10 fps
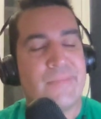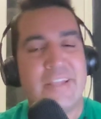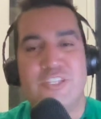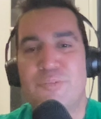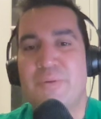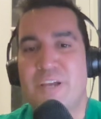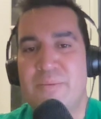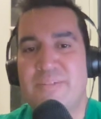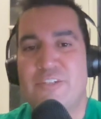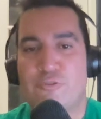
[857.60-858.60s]
it just
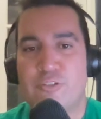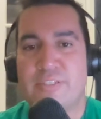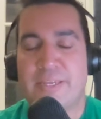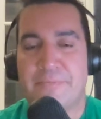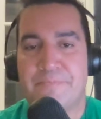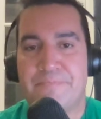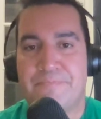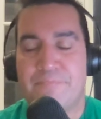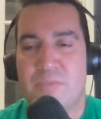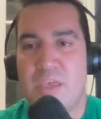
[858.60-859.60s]
becomes interesting.
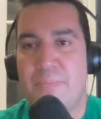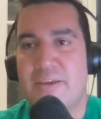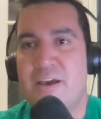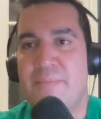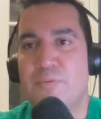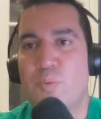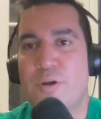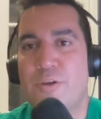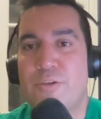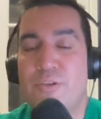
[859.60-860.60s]
It becomes
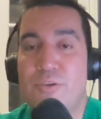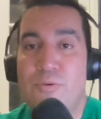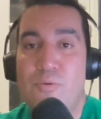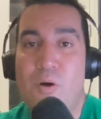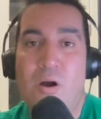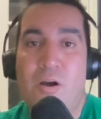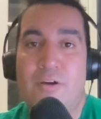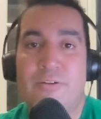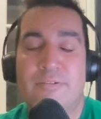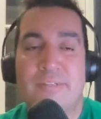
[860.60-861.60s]
where
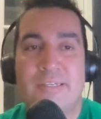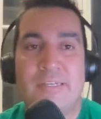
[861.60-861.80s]
you're